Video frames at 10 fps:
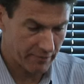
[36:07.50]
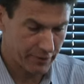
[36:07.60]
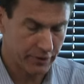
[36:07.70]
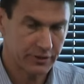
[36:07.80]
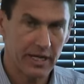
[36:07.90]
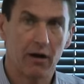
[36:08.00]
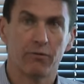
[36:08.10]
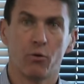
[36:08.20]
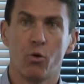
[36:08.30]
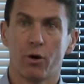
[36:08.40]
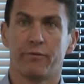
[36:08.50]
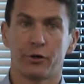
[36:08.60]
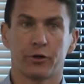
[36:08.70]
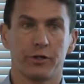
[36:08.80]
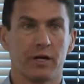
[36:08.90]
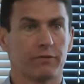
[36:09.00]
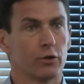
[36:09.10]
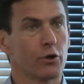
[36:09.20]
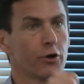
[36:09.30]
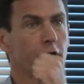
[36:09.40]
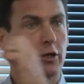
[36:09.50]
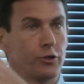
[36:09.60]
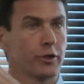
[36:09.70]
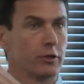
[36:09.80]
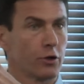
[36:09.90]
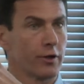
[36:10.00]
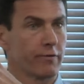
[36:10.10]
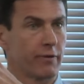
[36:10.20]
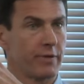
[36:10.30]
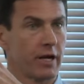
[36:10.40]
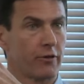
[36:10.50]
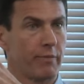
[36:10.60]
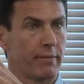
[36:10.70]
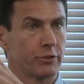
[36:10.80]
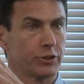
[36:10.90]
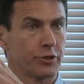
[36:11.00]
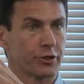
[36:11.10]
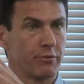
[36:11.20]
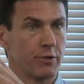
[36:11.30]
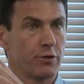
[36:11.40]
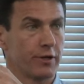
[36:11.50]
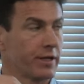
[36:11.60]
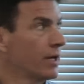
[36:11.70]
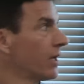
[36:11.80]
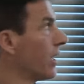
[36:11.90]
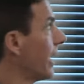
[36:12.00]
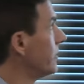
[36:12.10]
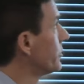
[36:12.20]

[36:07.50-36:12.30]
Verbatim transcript: out for yourself, or if you're a good enough learner, you can learn it from the other members of your community. And